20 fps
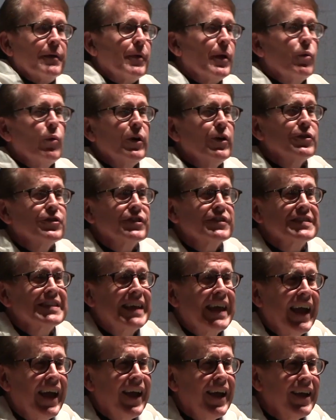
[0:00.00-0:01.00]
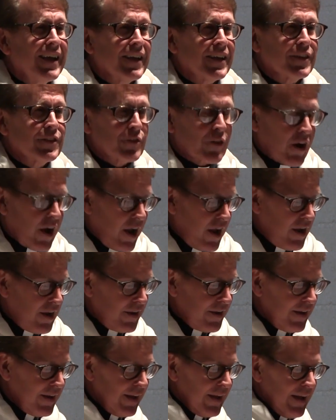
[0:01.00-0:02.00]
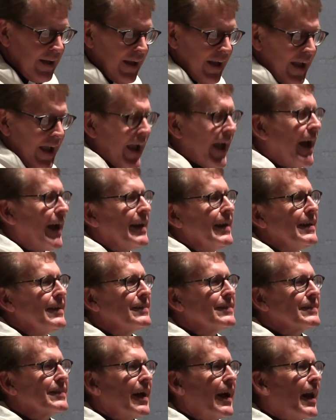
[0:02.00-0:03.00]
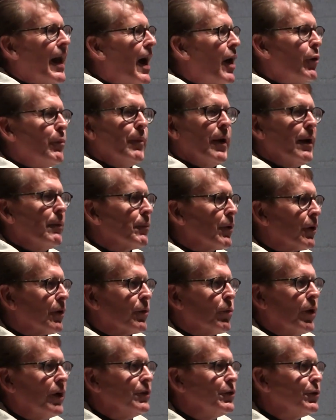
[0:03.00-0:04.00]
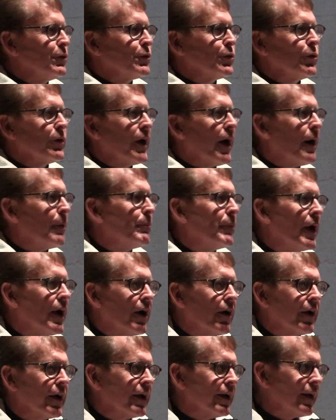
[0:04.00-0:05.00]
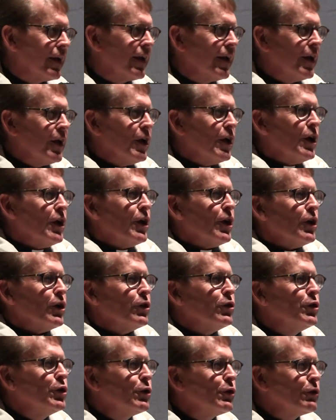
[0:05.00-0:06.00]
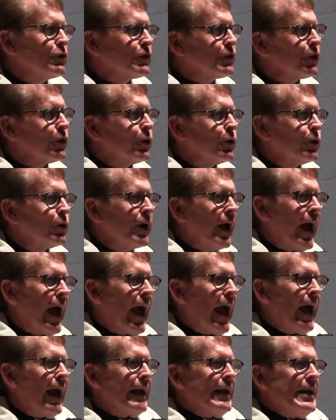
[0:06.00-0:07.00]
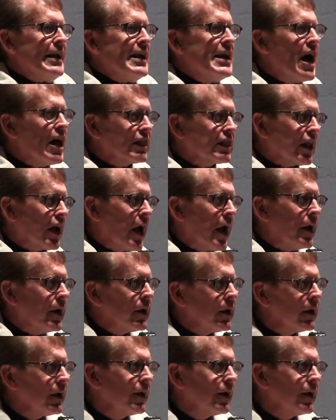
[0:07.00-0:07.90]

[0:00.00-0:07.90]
I mean, we were just kids, right? And he said, "I remember when you two got married. You two had nothing.